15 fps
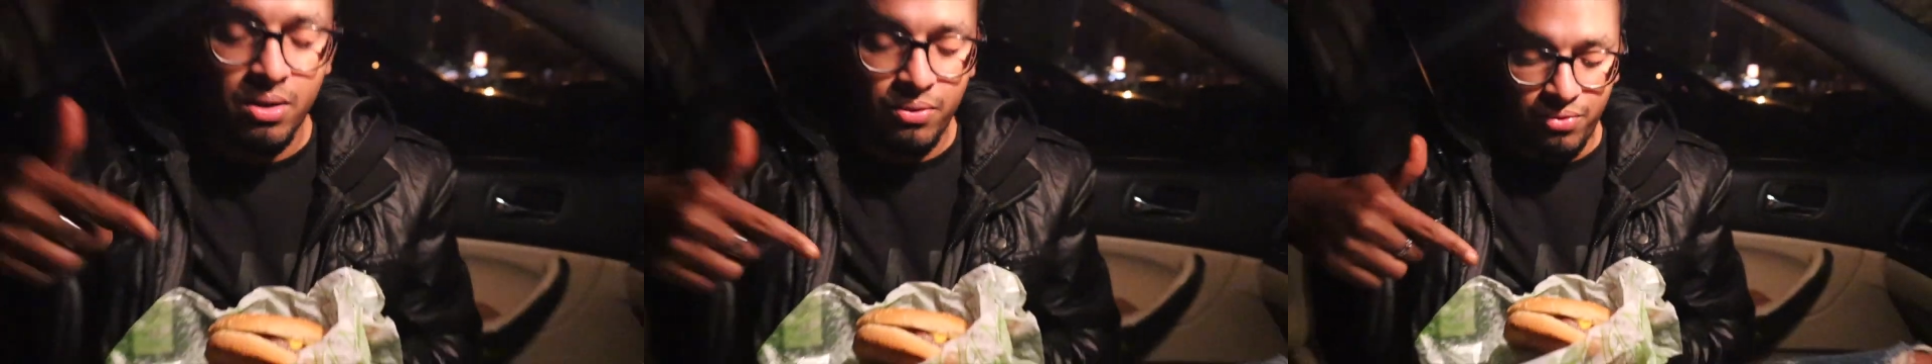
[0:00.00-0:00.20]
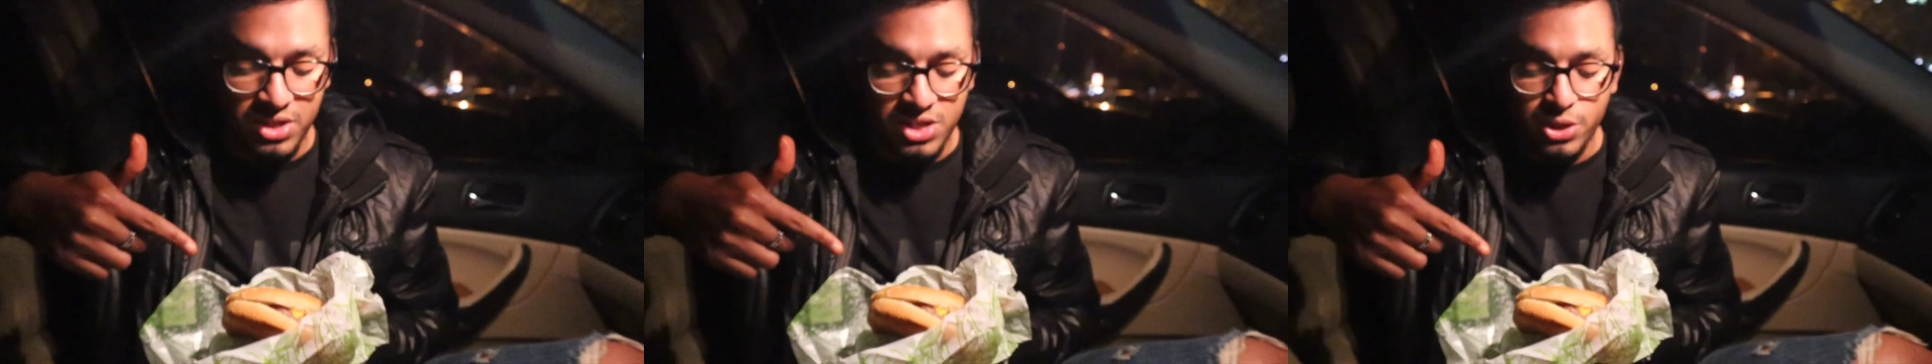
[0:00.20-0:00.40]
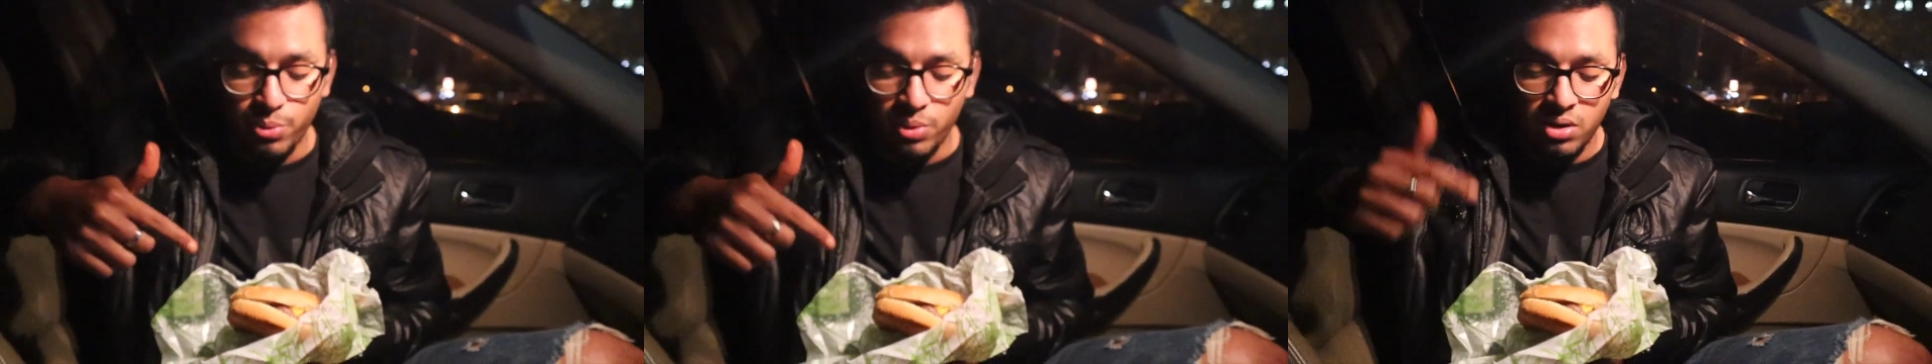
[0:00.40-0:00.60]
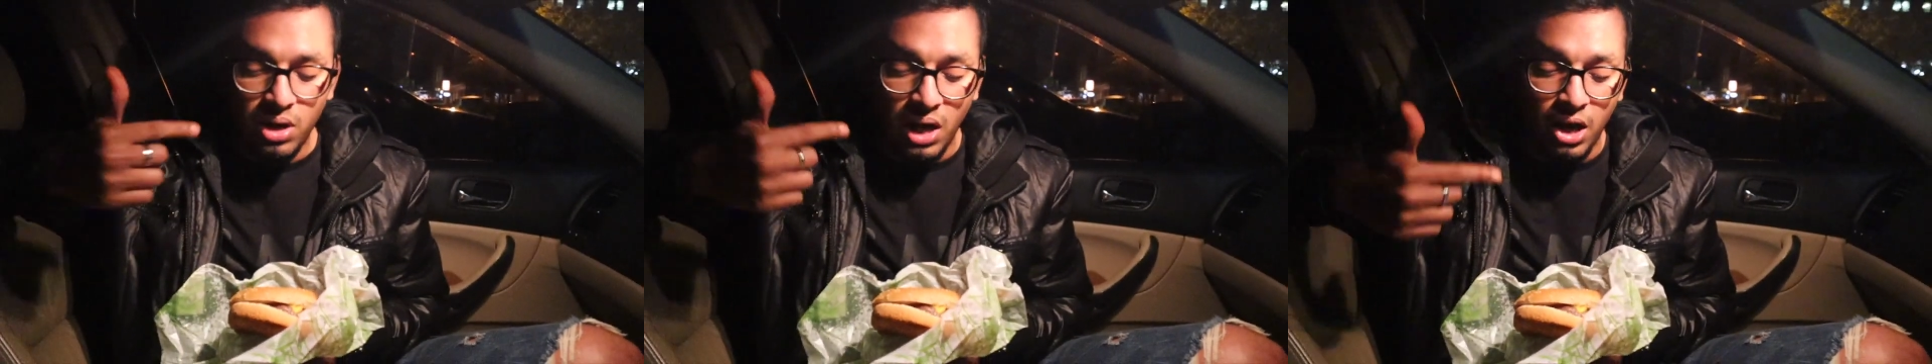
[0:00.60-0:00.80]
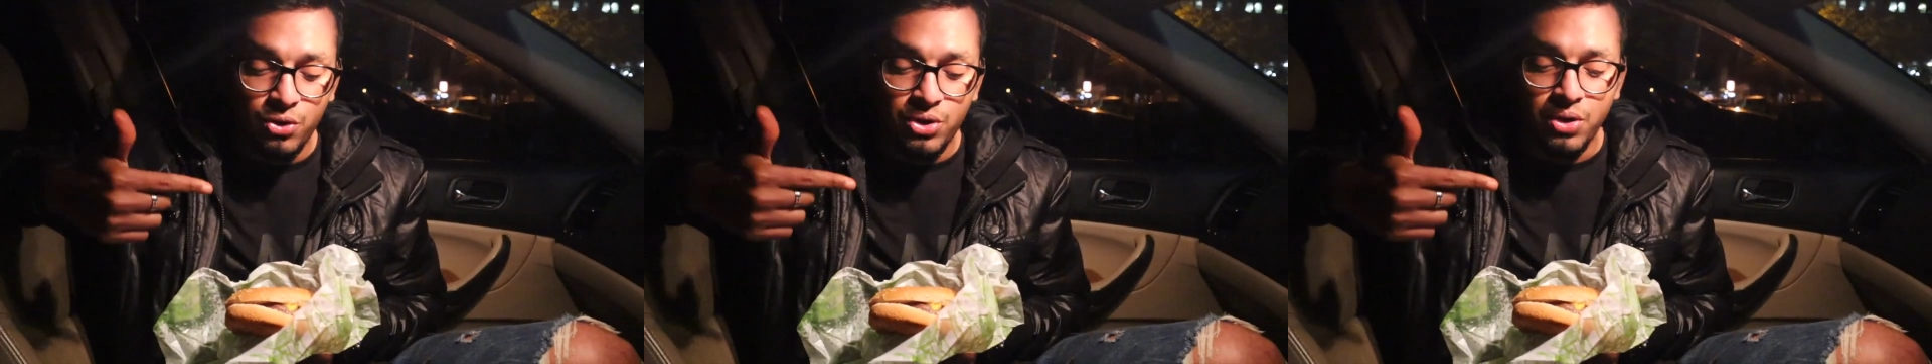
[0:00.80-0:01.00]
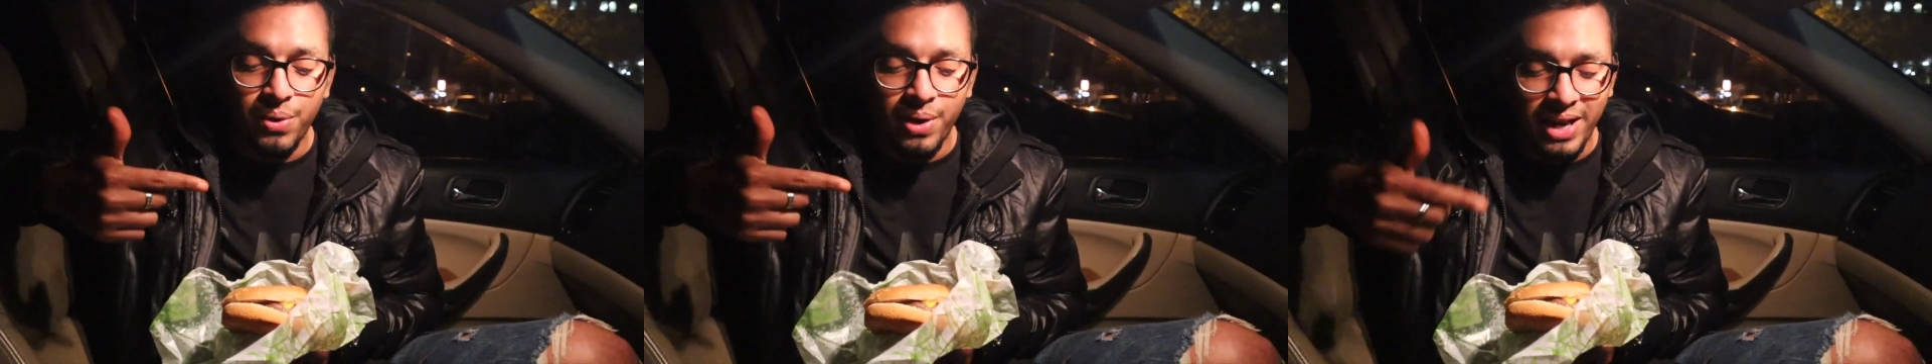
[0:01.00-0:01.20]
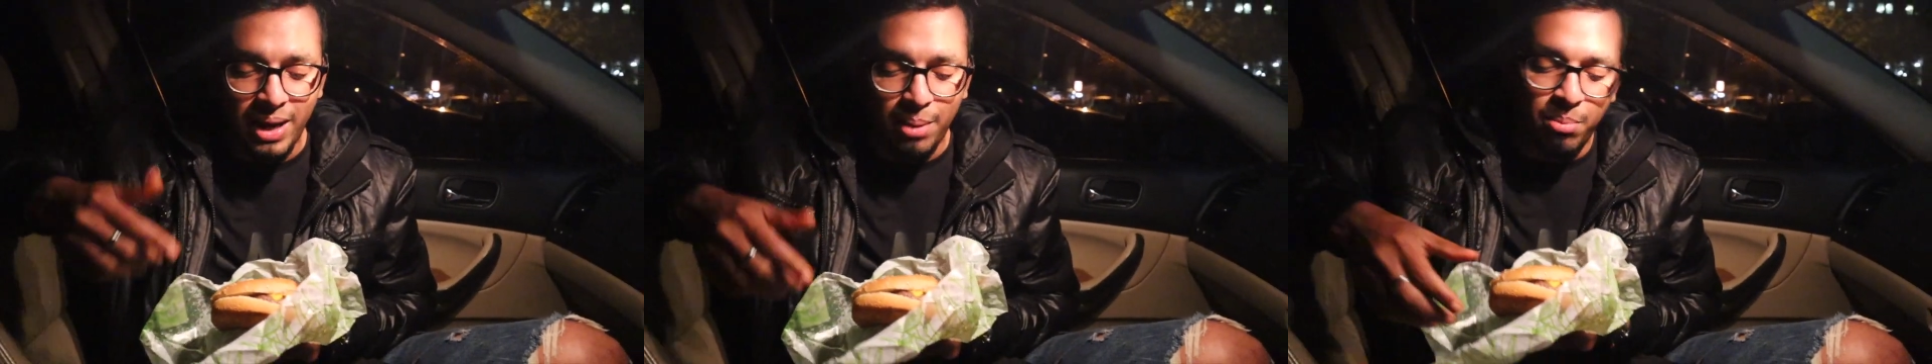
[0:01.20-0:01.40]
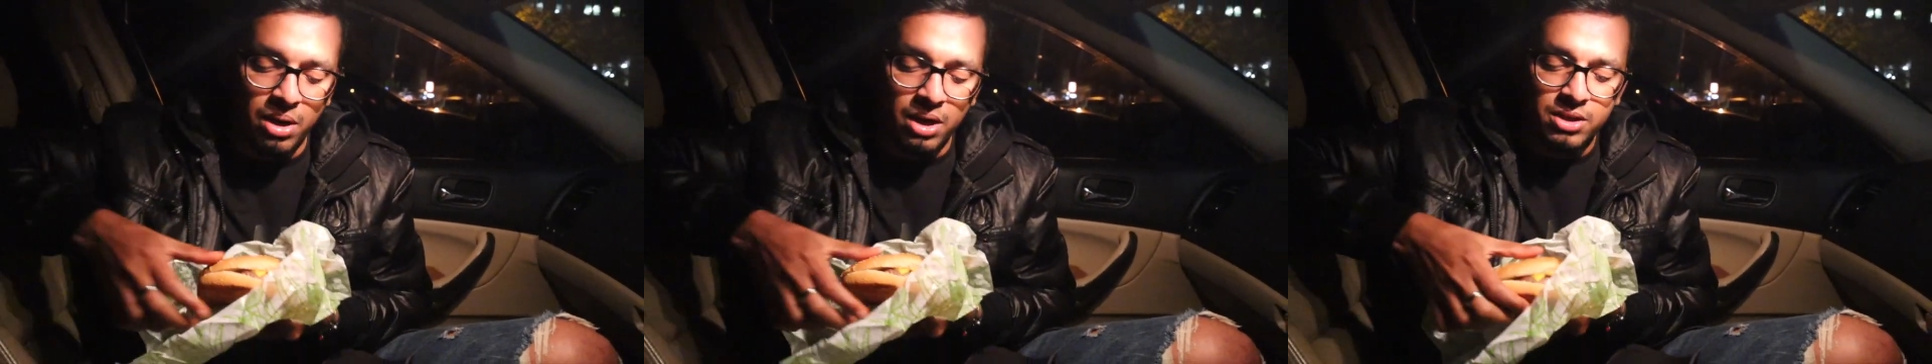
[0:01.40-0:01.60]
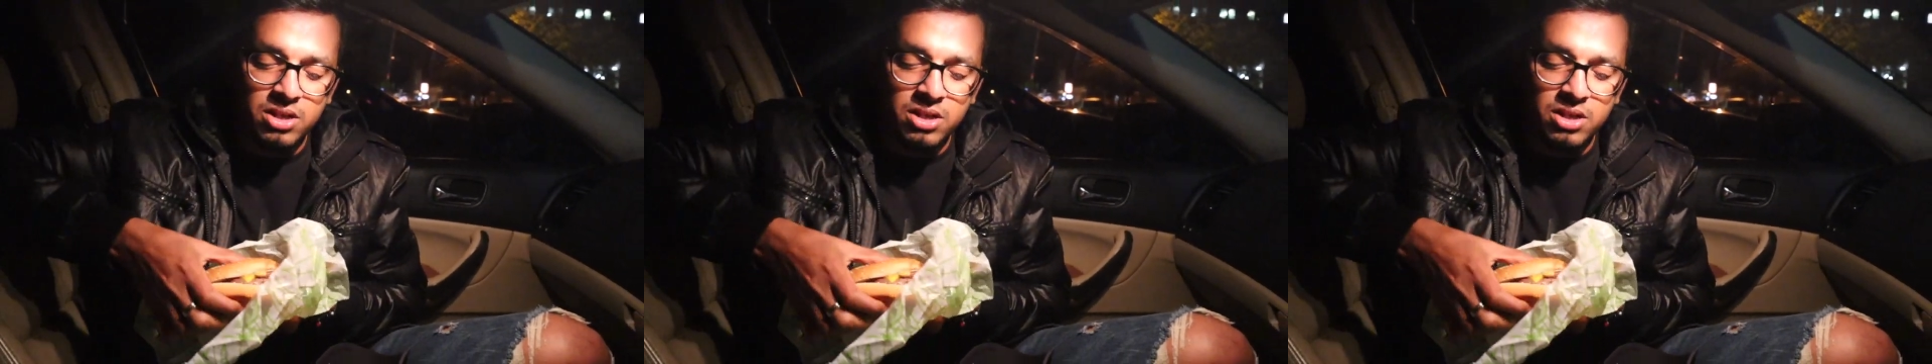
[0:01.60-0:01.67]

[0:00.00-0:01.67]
festival out here in Lekemba.